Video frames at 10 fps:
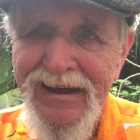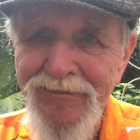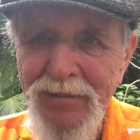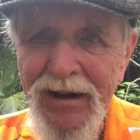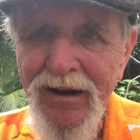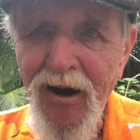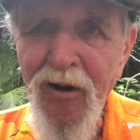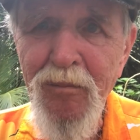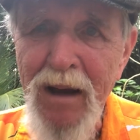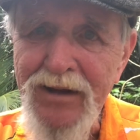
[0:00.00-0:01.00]
but
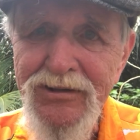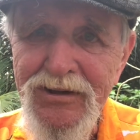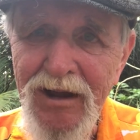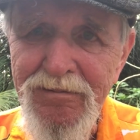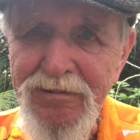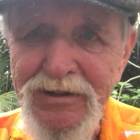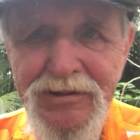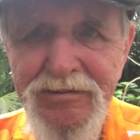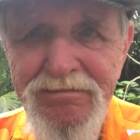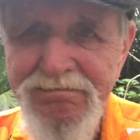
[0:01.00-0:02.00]
all my stuff
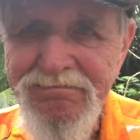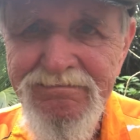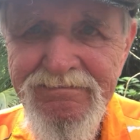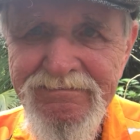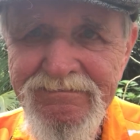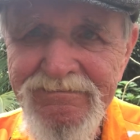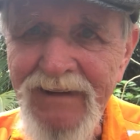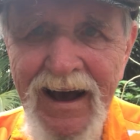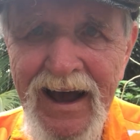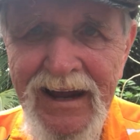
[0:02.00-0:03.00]
was
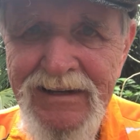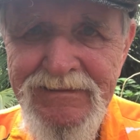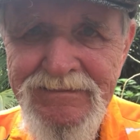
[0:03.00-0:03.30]
fine.